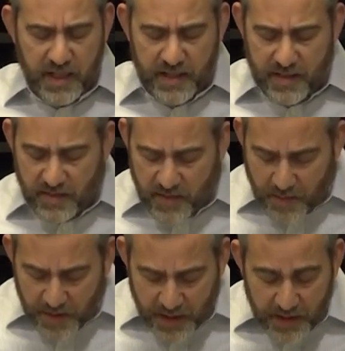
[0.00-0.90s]
This is
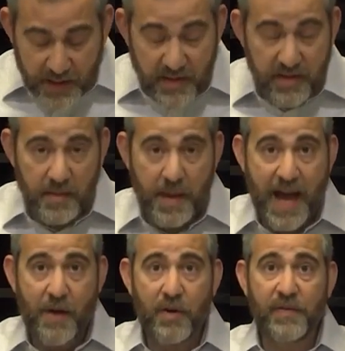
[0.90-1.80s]
something, this is a
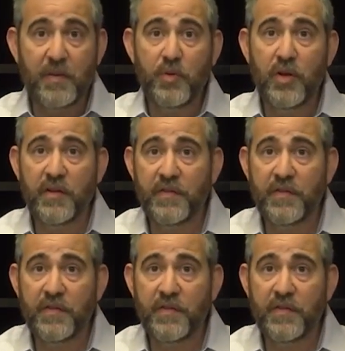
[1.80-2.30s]
power of emunah,